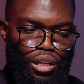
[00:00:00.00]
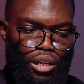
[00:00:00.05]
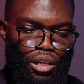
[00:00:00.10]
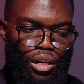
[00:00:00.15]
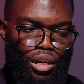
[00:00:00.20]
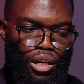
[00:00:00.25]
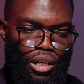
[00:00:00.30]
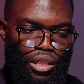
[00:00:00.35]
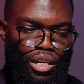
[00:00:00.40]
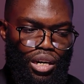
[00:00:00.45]

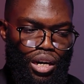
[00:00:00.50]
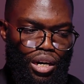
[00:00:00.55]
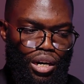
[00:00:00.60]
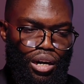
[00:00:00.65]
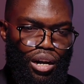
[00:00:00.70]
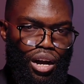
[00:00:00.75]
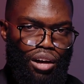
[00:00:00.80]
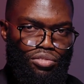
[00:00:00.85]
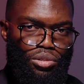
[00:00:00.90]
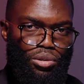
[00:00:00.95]
and i think i'd
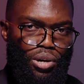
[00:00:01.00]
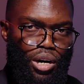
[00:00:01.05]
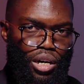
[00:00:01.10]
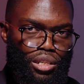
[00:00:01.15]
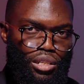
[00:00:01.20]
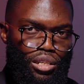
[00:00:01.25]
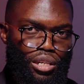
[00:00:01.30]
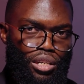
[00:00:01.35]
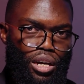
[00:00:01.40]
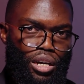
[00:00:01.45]
love to
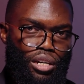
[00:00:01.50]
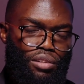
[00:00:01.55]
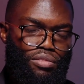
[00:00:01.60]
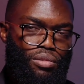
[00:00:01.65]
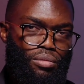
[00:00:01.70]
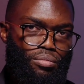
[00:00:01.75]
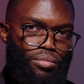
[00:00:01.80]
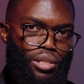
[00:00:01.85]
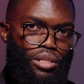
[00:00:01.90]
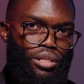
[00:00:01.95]
answer that
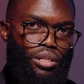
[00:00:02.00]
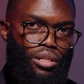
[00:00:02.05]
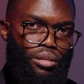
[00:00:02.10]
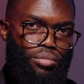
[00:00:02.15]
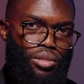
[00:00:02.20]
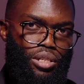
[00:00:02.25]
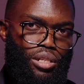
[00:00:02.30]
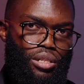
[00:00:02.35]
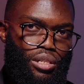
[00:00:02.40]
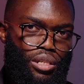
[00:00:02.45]
from the
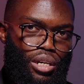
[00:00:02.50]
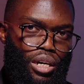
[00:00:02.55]
scriptures